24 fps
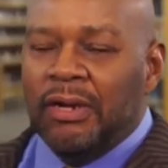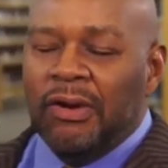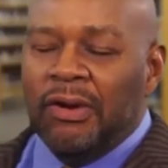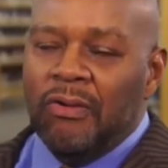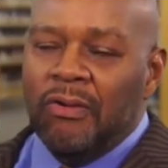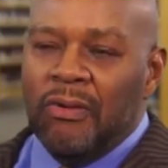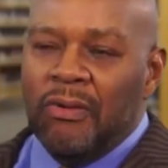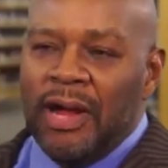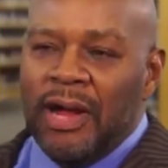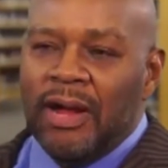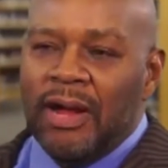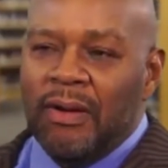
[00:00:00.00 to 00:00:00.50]
oh,
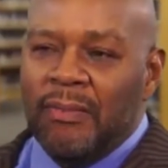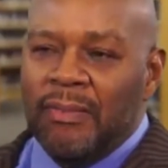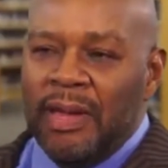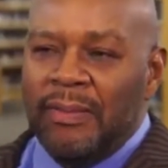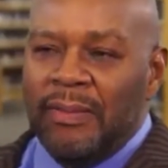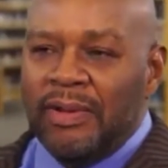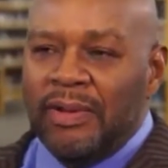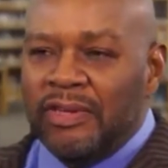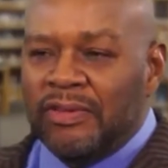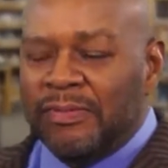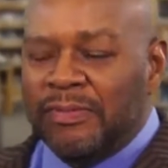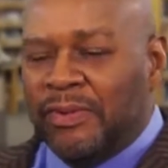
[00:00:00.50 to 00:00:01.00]
wow,
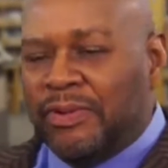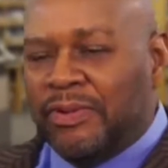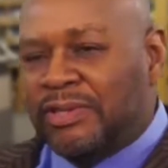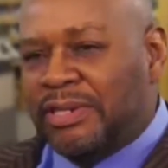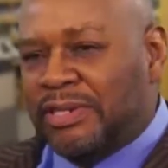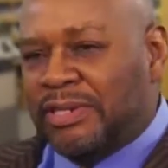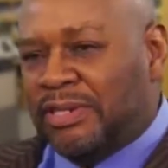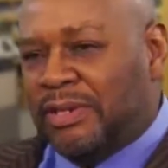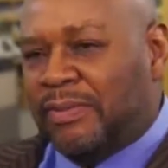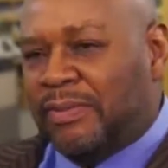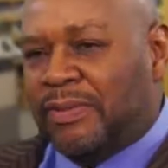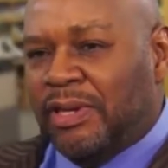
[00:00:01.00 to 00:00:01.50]
maybe this
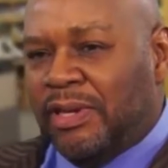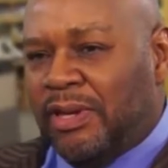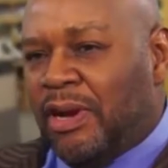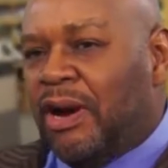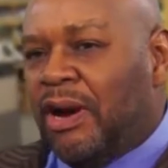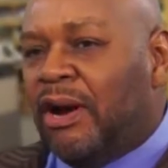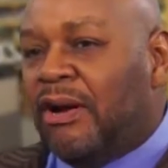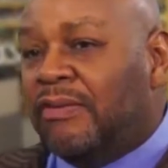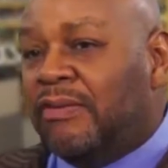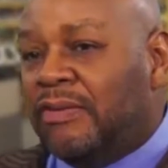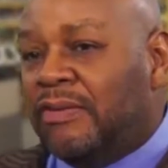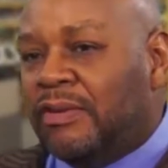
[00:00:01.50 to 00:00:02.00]
person has something to
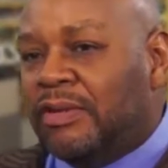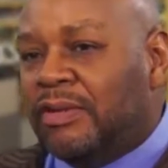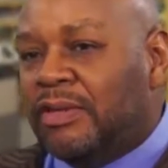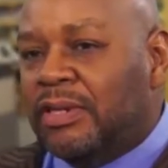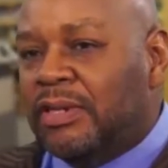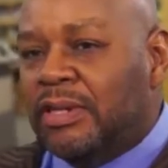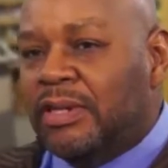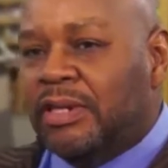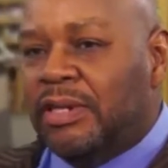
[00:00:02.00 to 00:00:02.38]
offer.